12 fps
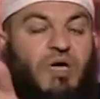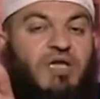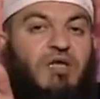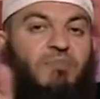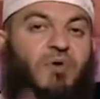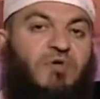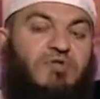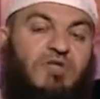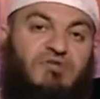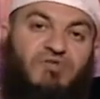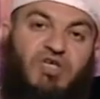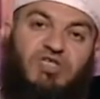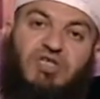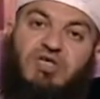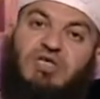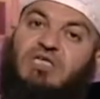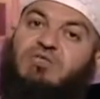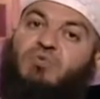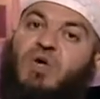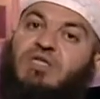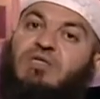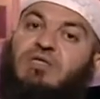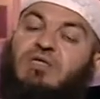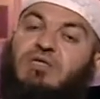One important feature
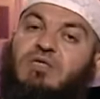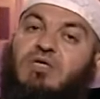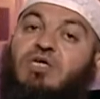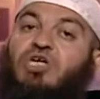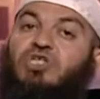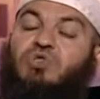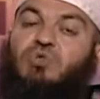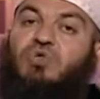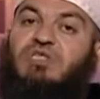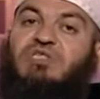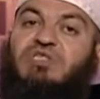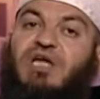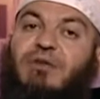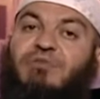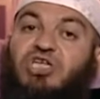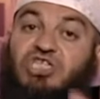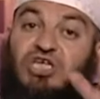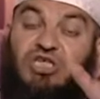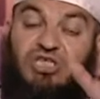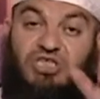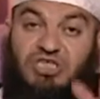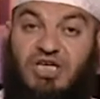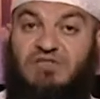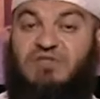is what? Is to establish
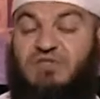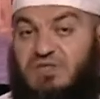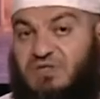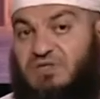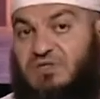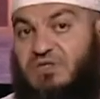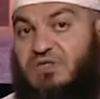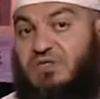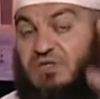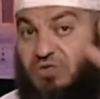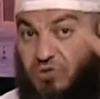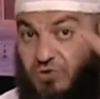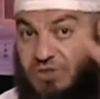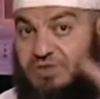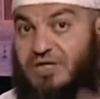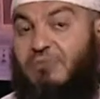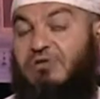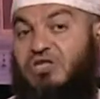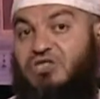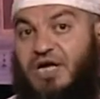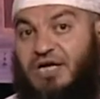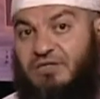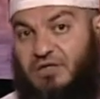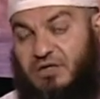justice, to
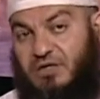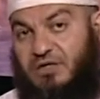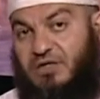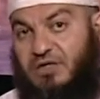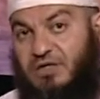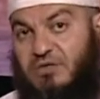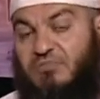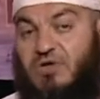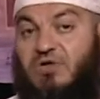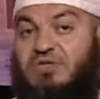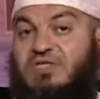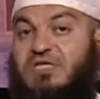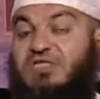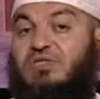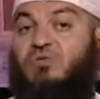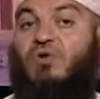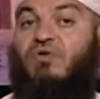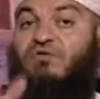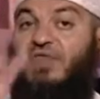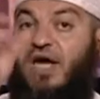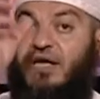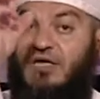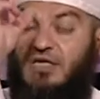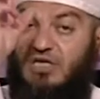establish adl. Because this is one
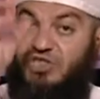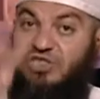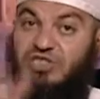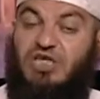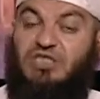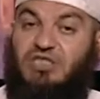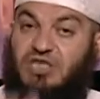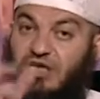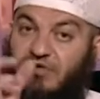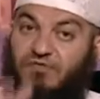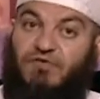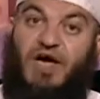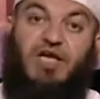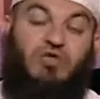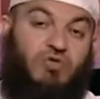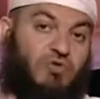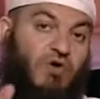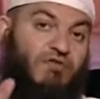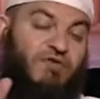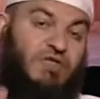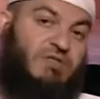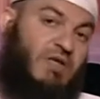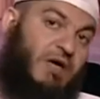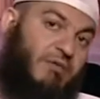of the essential values
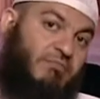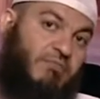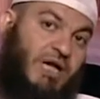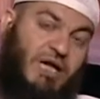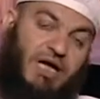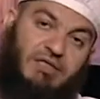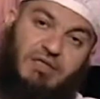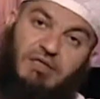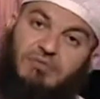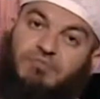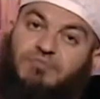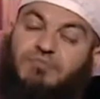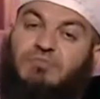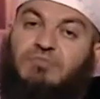of Islam, al-adl.